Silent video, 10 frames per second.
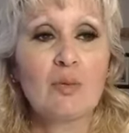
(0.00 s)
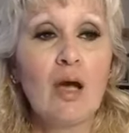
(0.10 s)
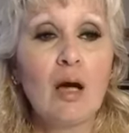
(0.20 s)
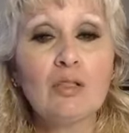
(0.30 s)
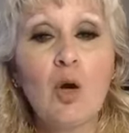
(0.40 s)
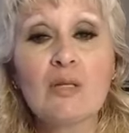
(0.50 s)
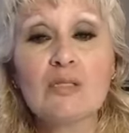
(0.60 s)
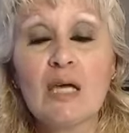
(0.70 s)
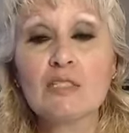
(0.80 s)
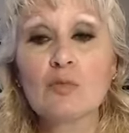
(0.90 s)
we all know it
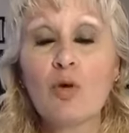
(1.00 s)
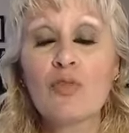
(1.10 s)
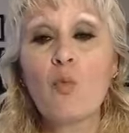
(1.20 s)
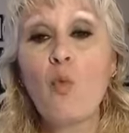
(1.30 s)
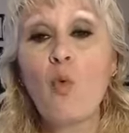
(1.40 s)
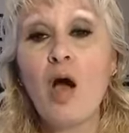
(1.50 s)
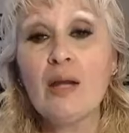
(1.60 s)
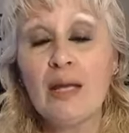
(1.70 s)
takes more than one